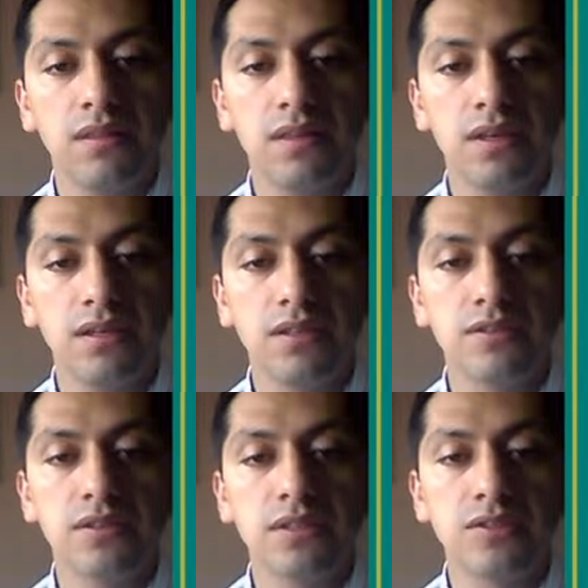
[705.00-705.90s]
and then
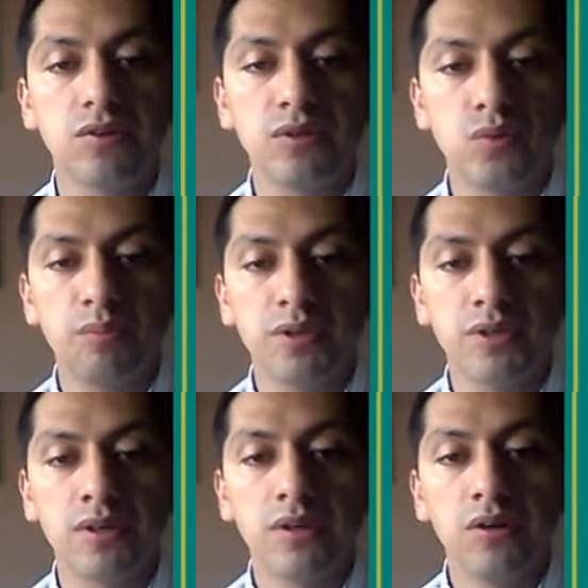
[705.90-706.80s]
it is going to
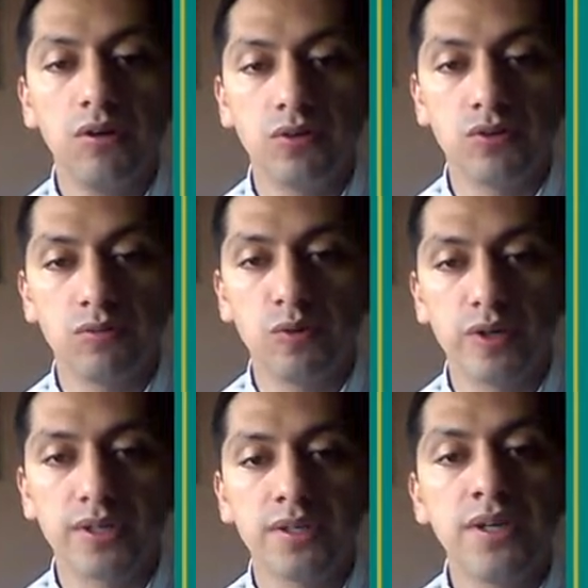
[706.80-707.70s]
appear on your
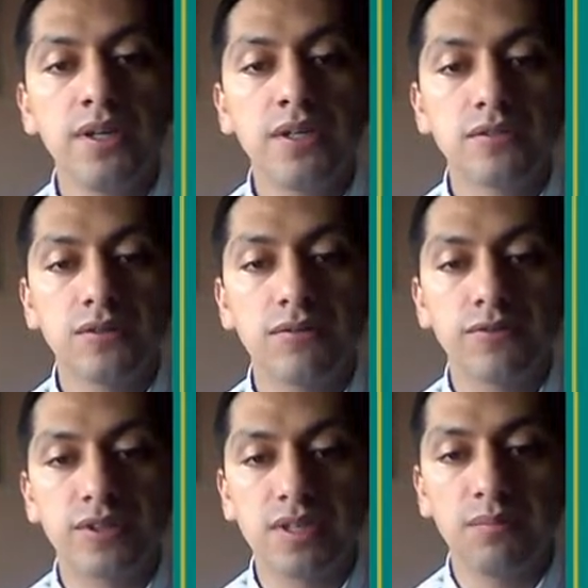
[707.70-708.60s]
board. So
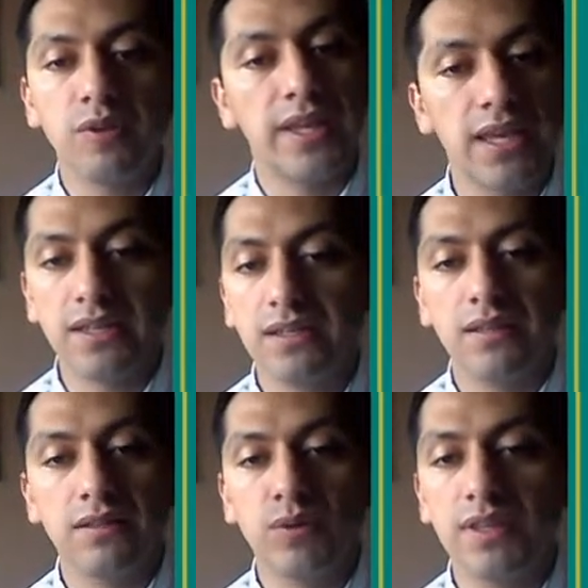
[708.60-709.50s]
for example,
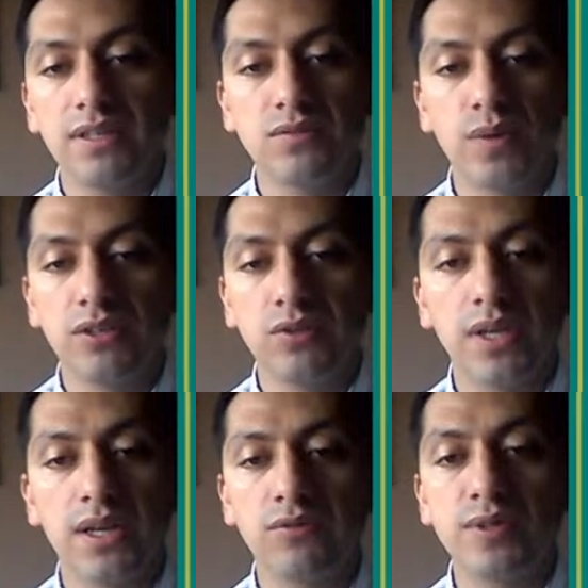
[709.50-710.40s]
again, with this one,
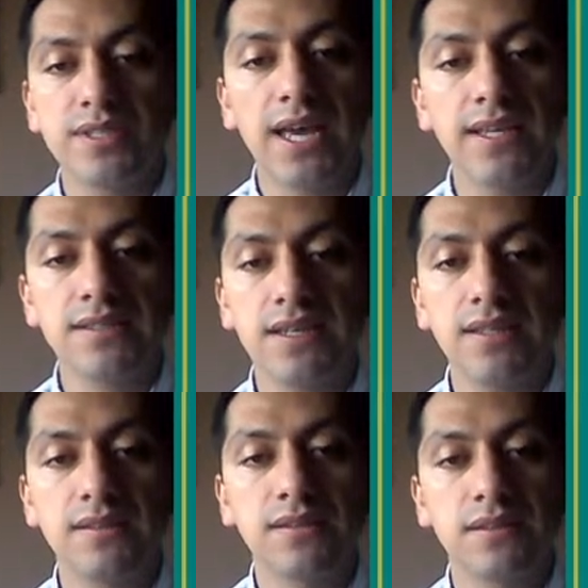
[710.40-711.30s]
you can resize
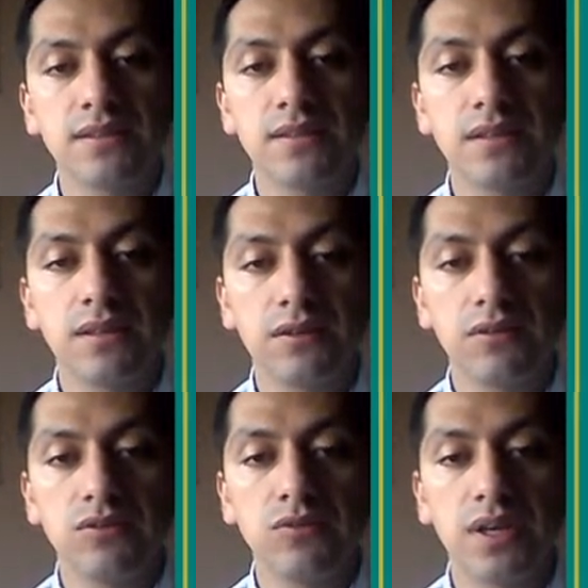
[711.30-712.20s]
it,
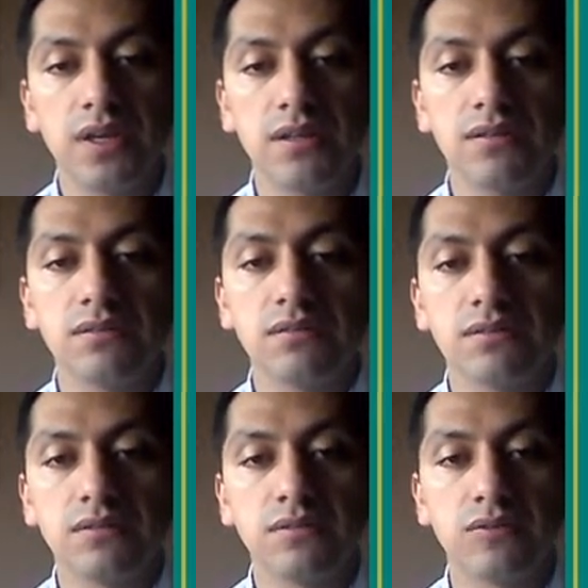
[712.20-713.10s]
you can
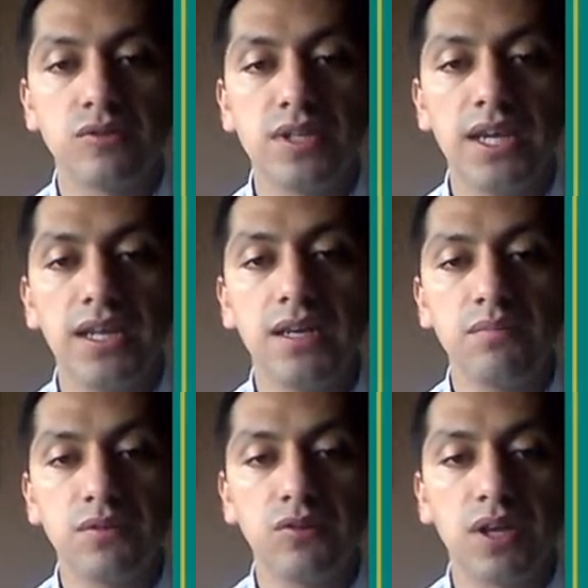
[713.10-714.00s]
rotate
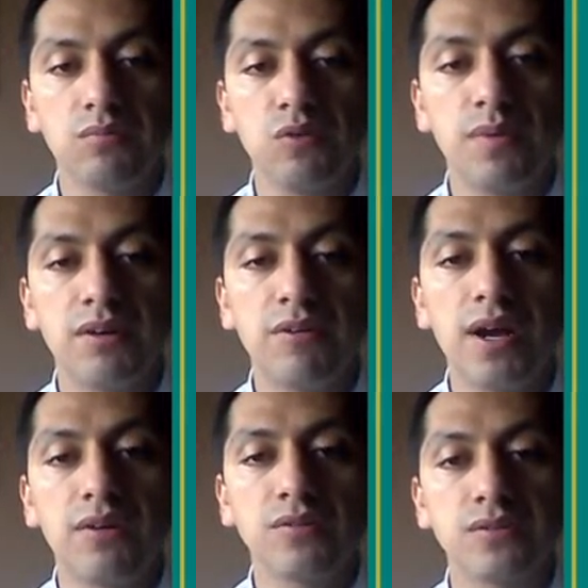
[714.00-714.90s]
it, you can move it
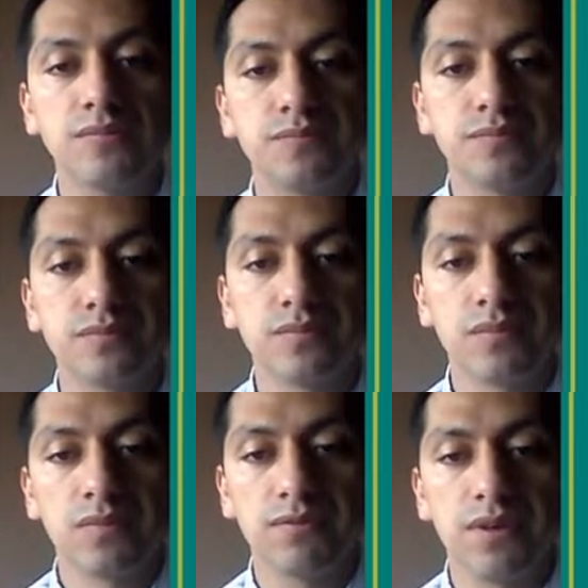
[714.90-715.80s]
around.
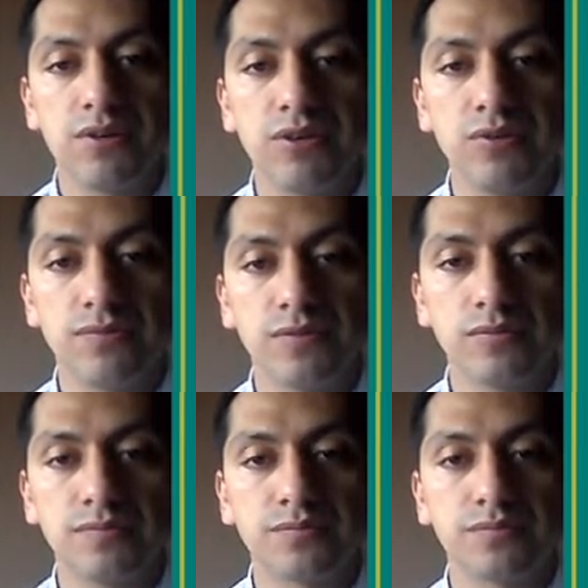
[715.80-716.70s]
Very
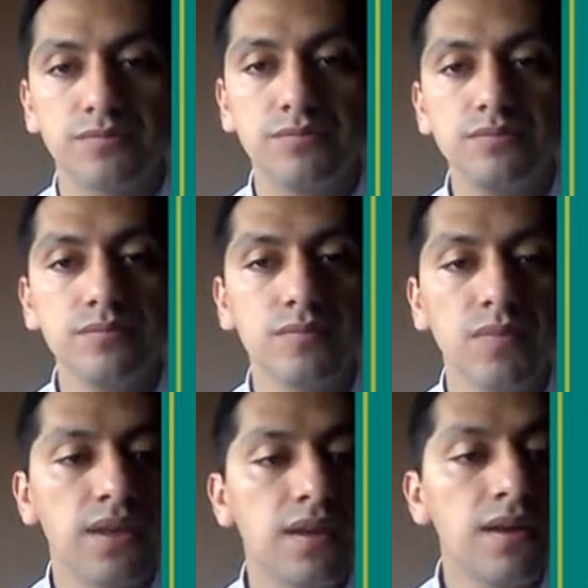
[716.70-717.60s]
useful.
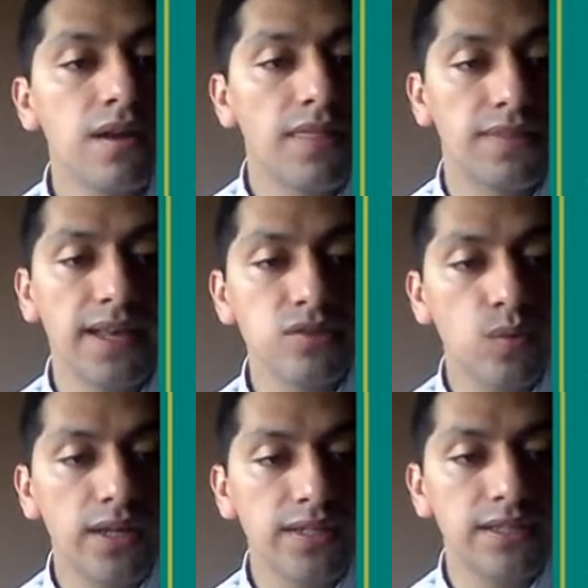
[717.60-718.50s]
The next
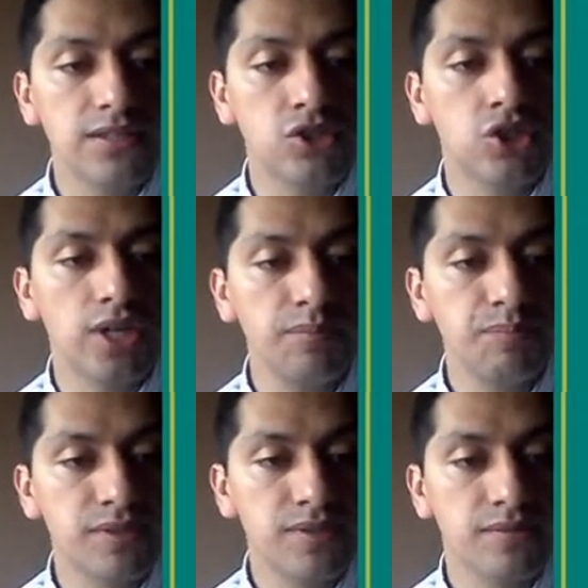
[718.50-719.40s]
one is
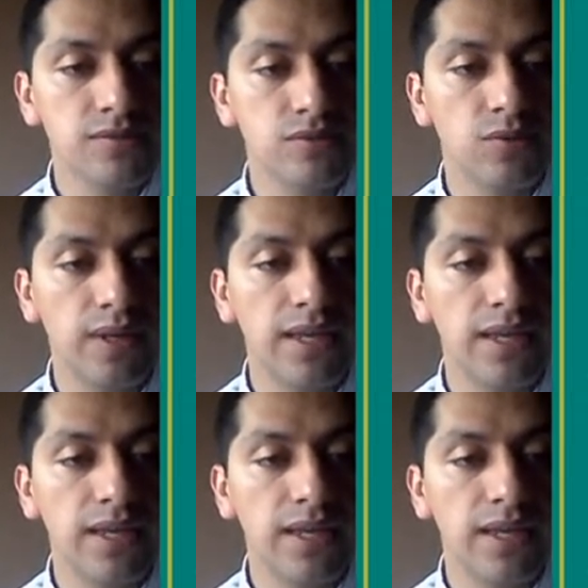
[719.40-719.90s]
shapes. So